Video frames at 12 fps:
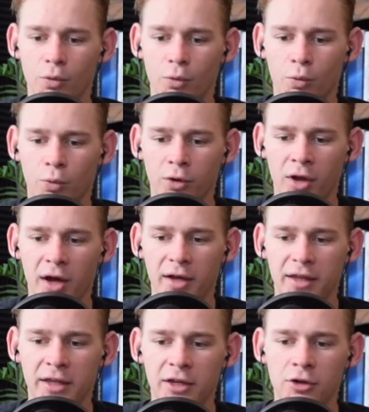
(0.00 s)
we're not
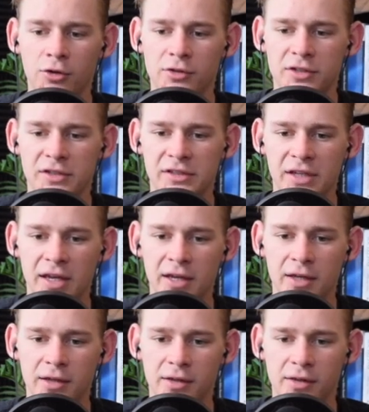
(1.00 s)
here to
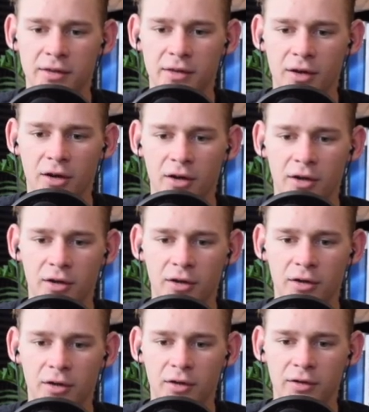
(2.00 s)
say uh,
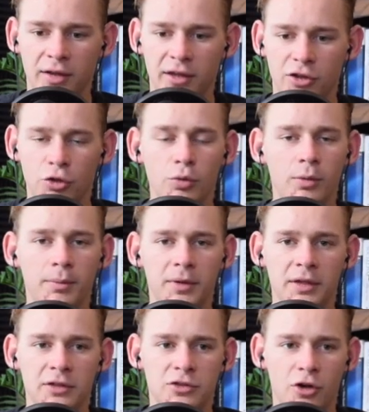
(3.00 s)
that human
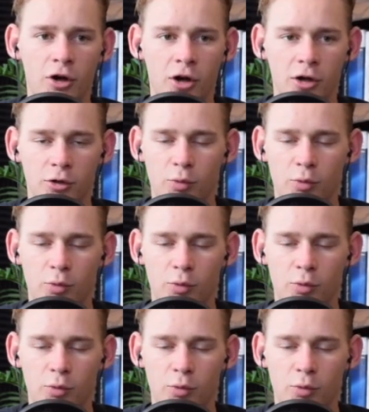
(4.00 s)
beings are